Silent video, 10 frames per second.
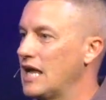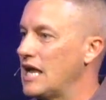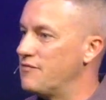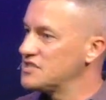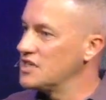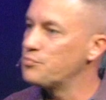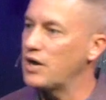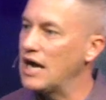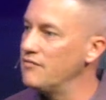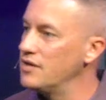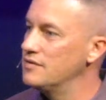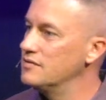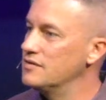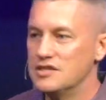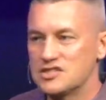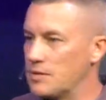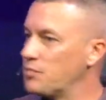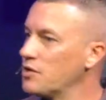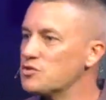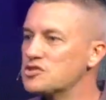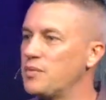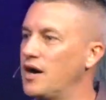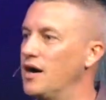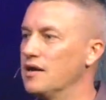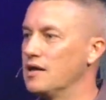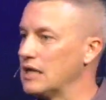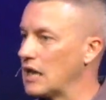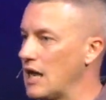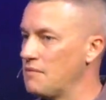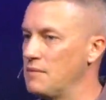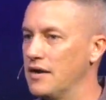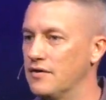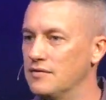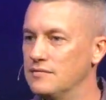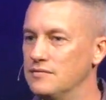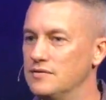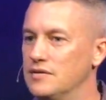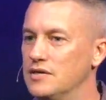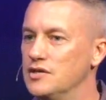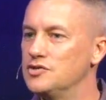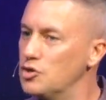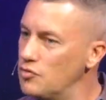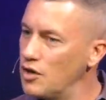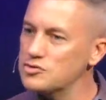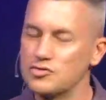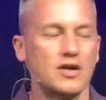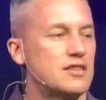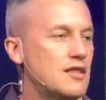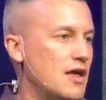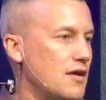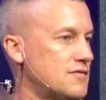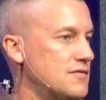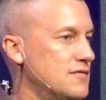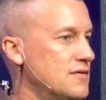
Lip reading: If it's in private, simply respond in like manner. Do those 3 things,